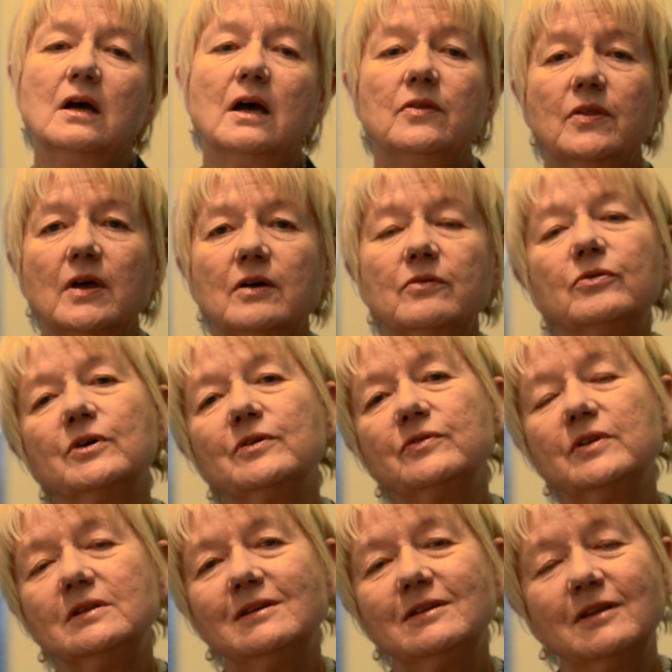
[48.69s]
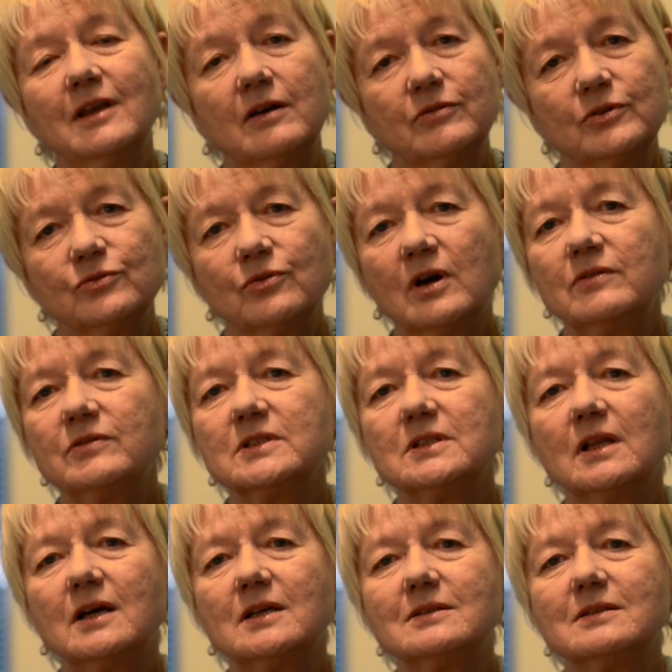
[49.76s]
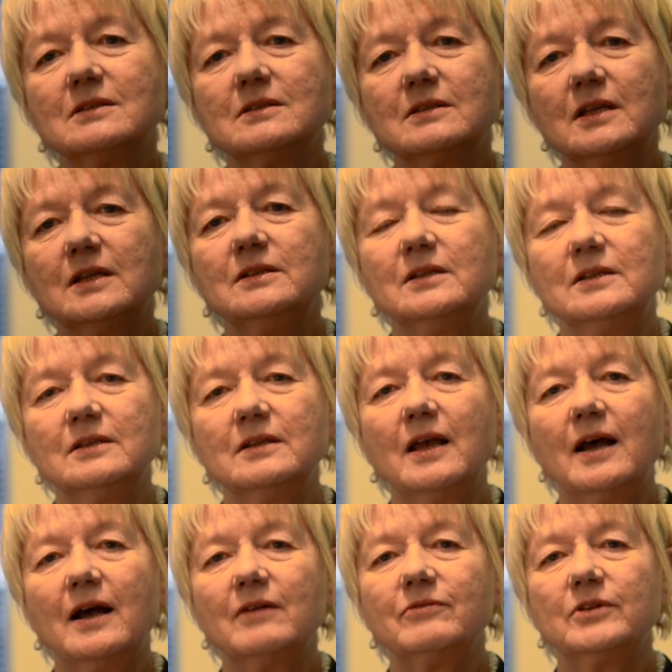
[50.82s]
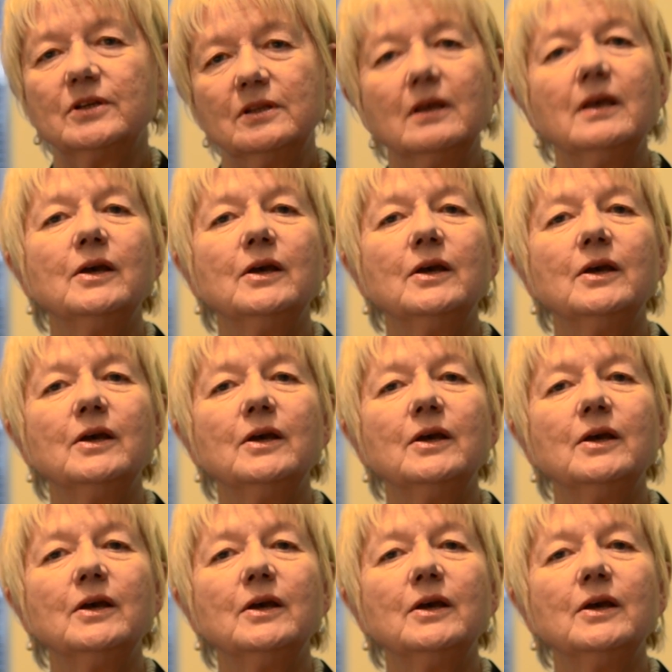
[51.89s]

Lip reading: and therefore if they didn't have a driver's license they didn't have an,